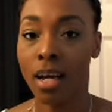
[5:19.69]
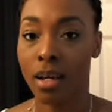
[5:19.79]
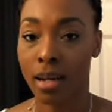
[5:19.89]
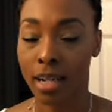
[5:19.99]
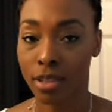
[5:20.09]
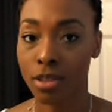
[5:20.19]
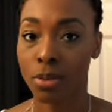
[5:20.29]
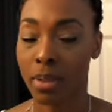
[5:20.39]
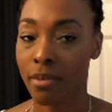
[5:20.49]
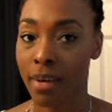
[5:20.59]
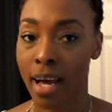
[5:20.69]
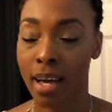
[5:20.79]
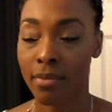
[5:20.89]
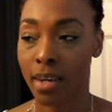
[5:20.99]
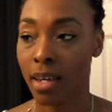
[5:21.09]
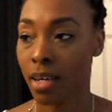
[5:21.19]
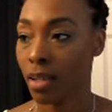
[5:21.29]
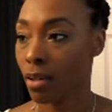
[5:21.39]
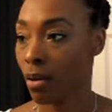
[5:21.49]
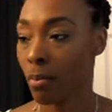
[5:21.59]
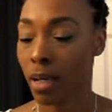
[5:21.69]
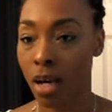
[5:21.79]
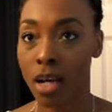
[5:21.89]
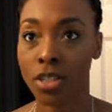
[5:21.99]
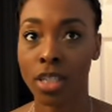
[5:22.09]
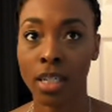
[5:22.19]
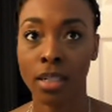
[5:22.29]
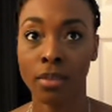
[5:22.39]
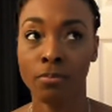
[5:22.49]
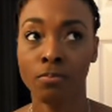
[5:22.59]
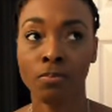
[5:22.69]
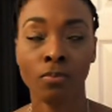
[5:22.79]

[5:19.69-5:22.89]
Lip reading: And I turned 25, and oh my gosh, and